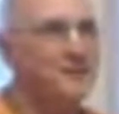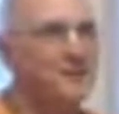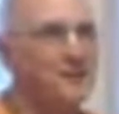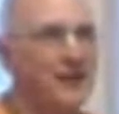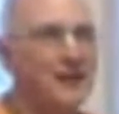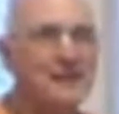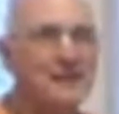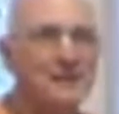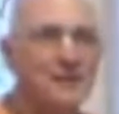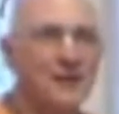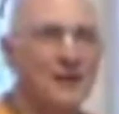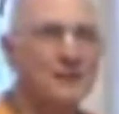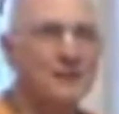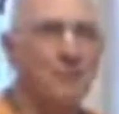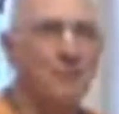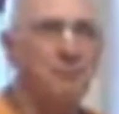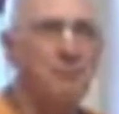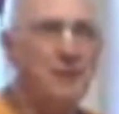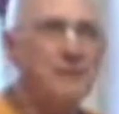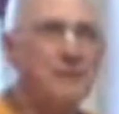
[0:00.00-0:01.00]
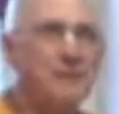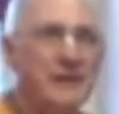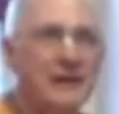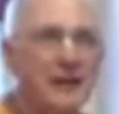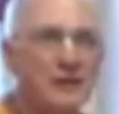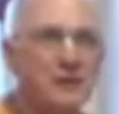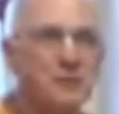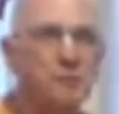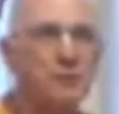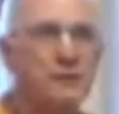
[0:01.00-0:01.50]
Right? It's not the baby
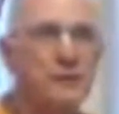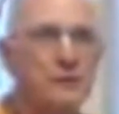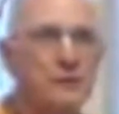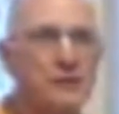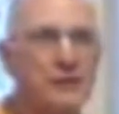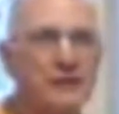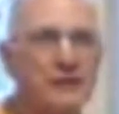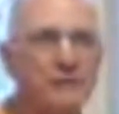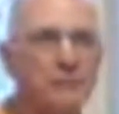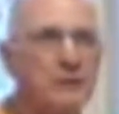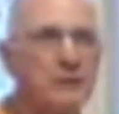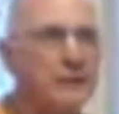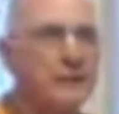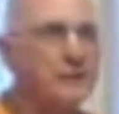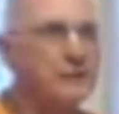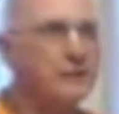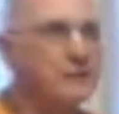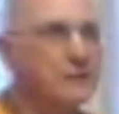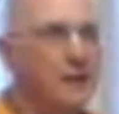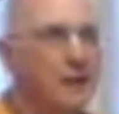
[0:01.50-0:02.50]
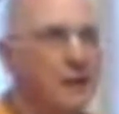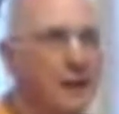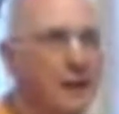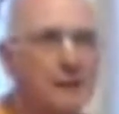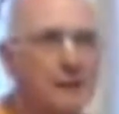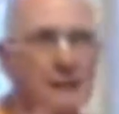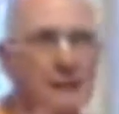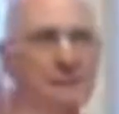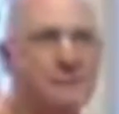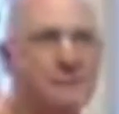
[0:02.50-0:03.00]
aspirin that saved me. It's I
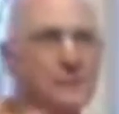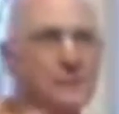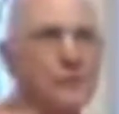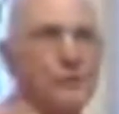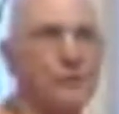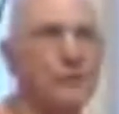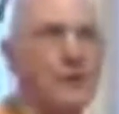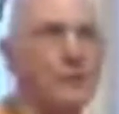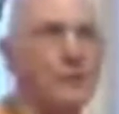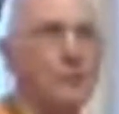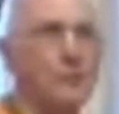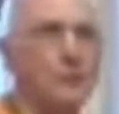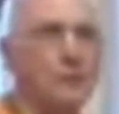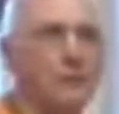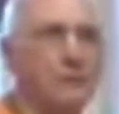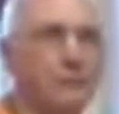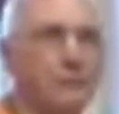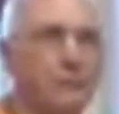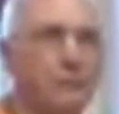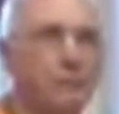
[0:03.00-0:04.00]
got a certain number of